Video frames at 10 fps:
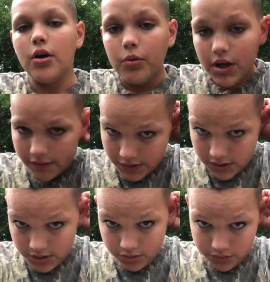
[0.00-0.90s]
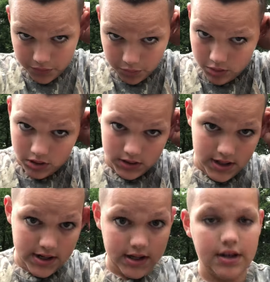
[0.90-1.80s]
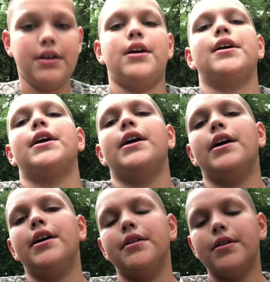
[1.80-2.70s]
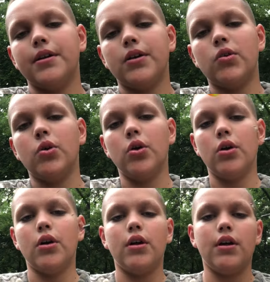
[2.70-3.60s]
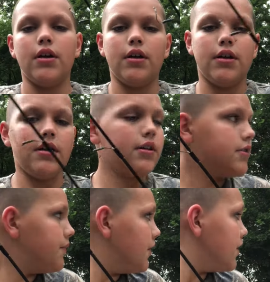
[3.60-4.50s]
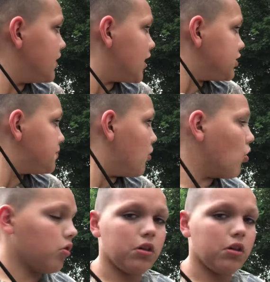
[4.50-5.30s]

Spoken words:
whatever you use for walleye, and it's a very nice pole.